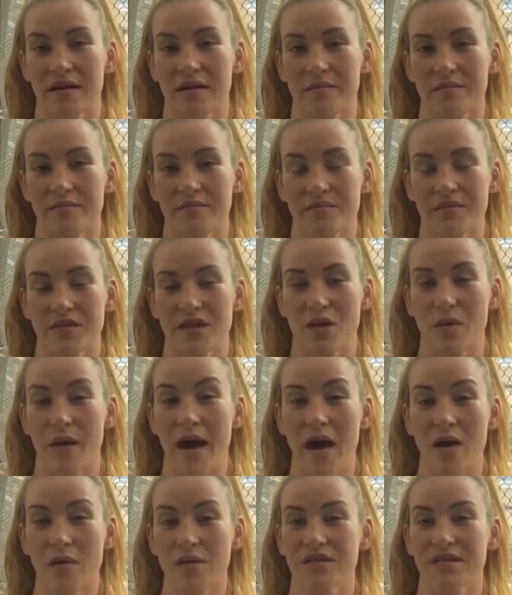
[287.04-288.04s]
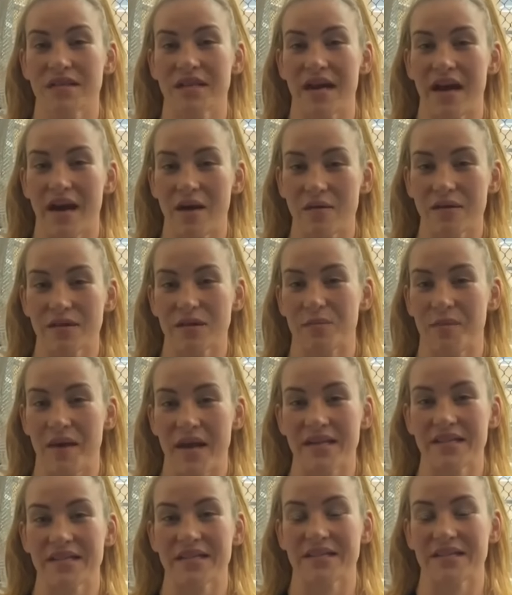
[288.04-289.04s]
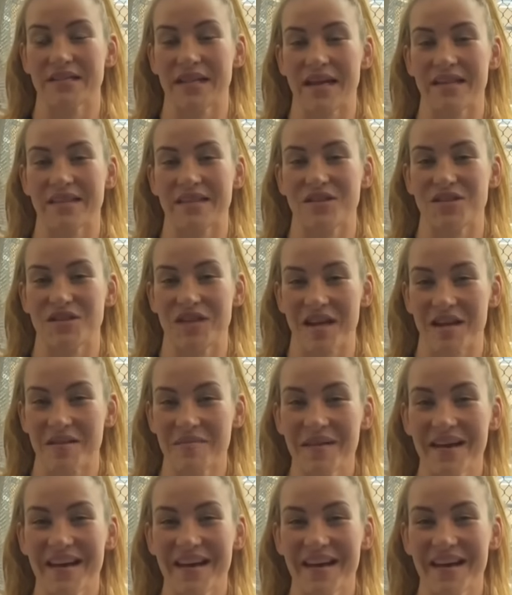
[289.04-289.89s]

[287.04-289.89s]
you know, hours and hours banked inside the gym,